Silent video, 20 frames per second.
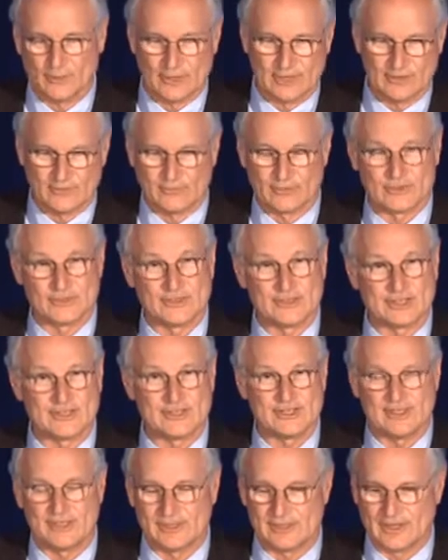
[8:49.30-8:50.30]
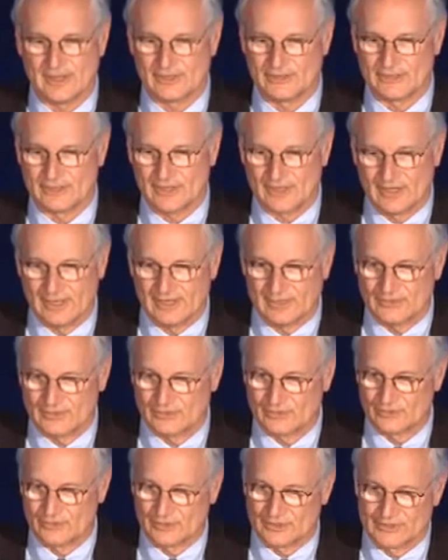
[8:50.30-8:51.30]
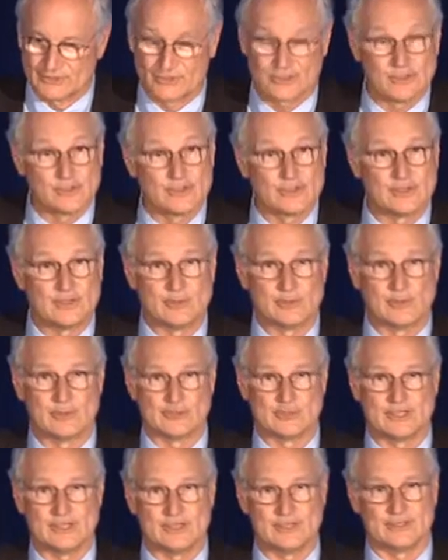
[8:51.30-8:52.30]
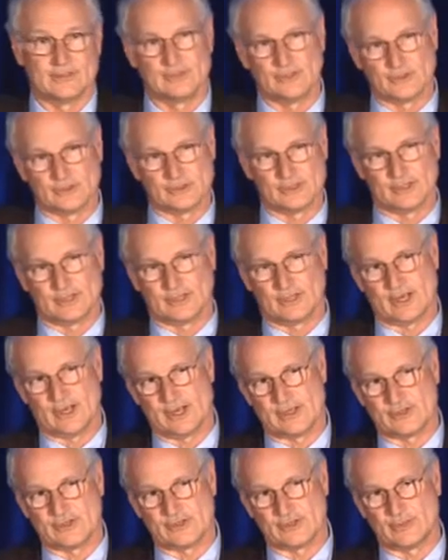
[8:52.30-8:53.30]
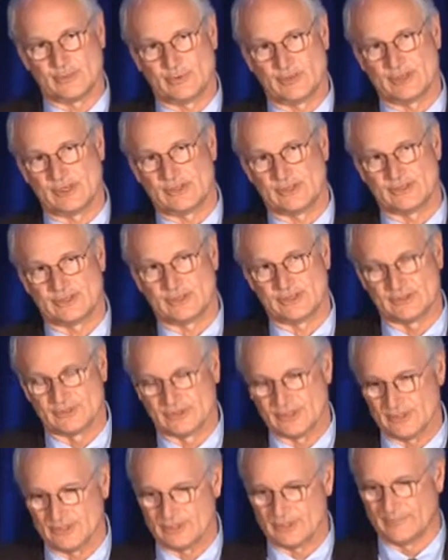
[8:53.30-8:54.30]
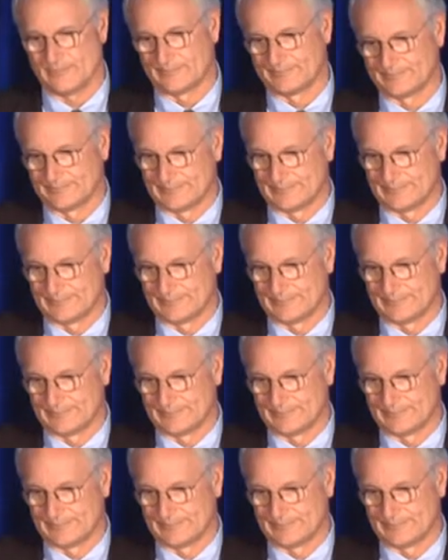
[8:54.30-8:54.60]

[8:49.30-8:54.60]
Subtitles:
rate for 16,000 cases was 13% using the ISGPS system.